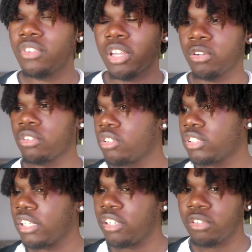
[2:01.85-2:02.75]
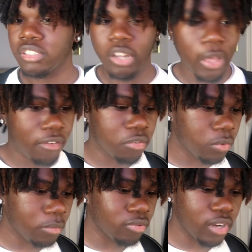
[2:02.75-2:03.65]
If y'all know what a crochet needle is, I don't have it
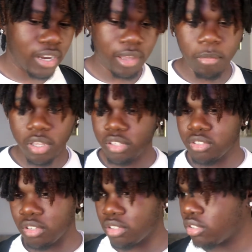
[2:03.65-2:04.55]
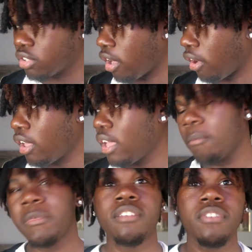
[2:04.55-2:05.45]
with me right now, but so I'll show y'all.
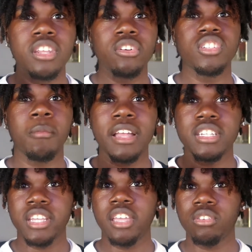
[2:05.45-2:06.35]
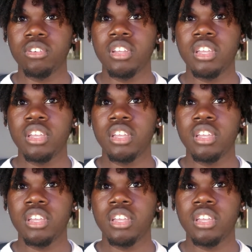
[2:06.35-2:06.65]
But the video is on my channel.